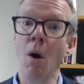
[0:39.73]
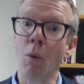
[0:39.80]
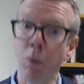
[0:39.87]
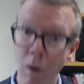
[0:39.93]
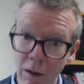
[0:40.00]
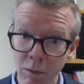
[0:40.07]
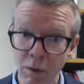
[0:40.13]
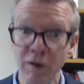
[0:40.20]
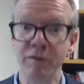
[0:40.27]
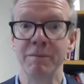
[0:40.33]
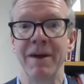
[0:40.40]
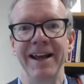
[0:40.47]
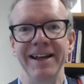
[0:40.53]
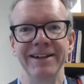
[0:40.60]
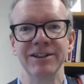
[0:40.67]
Well, we've
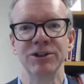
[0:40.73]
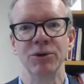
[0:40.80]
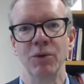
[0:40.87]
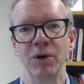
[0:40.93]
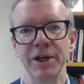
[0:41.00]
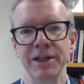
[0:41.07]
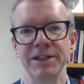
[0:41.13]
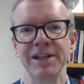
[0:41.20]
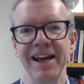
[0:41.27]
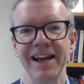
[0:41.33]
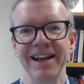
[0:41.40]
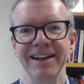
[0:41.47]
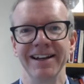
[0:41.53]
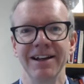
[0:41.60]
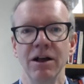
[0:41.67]
made it to week
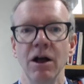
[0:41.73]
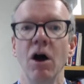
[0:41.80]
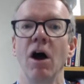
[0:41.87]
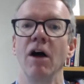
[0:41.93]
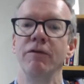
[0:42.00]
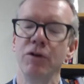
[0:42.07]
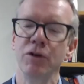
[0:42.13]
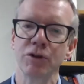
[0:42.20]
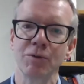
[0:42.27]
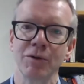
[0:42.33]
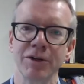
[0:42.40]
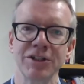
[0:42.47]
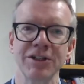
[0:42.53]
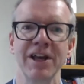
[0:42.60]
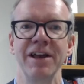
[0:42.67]
10. I first want
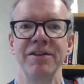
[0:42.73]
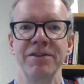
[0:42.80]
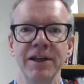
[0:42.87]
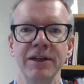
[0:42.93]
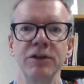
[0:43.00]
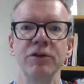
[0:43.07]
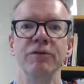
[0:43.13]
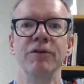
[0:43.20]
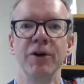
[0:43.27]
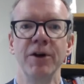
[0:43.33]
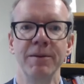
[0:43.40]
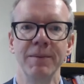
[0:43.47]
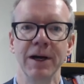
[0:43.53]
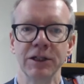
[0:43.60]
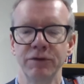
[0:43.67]
to say thank you very
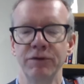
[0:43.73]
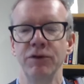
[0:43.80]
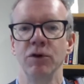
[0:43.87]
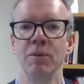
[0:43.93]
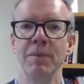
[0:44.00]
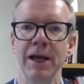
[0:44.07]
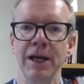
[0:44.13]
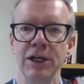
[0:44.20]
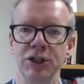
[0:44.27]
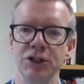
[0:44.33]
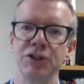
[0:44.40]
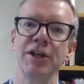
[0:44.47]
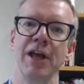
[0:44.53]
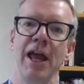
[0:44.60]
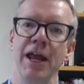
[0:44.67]
much for your
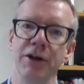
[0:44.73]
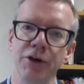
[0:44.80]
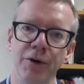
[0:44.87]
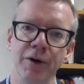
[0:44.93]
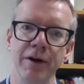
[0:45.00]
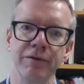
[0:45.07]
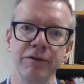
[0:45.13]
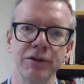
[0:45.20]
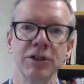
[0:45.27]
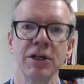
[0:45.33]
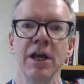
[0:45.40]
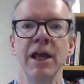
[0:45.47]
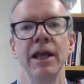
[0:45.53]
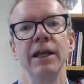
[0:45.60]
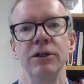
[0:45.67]
patience and your efforts
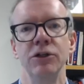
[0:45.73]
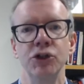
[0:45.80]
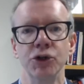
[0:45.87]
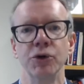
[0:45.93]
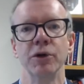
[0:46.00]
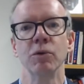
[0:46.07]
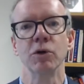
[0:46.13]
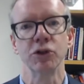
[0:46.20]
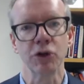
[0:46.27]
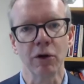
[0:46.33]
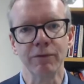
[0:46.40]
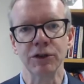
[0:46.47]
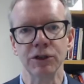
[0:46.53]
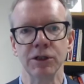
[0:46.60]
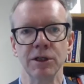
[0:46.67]
during what's
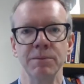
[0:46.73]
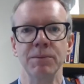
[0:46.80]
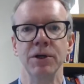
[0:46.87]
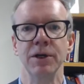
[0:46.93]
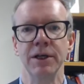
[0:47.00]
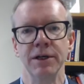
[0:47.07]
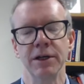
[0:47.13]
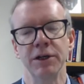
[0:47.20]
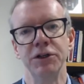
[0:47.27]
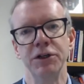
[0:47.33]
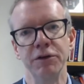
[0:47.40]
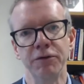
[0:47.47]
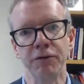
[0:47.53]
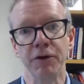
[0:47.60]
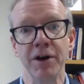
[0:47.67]
obviously been a
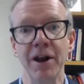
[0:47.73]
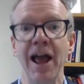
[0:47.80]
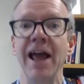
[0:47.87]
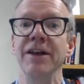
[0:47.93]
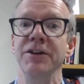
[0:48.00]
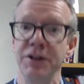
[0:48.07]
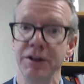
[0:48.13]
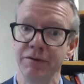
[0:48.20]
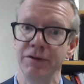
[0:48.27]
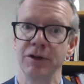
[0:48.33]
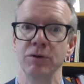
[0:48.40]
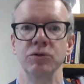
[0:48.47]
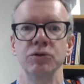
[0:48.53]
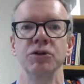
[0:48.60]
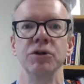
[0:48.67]
different and
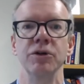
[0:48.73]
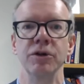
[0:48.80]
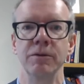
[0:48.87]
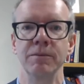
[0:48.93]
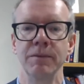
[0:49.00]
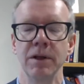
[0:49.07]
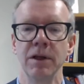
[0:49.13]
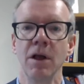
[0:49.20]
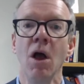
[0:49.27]
difficult term.